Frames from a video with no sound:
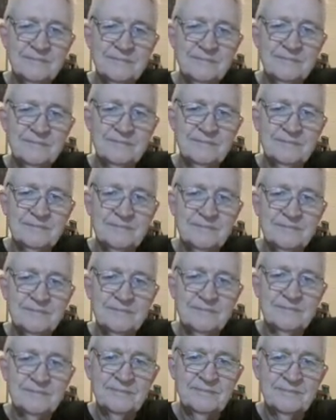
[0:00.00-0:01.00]

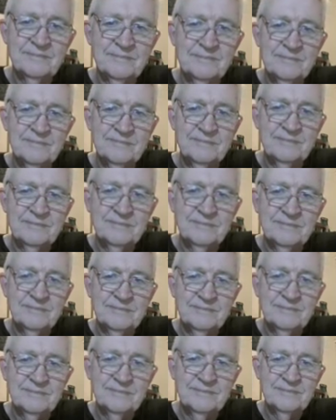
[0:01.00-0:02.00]

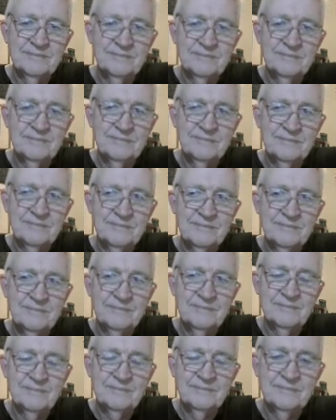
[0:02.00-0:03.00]

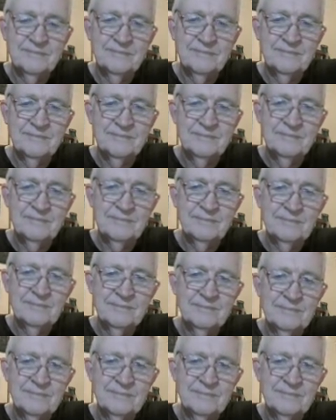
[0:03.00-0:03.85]
(not speaking)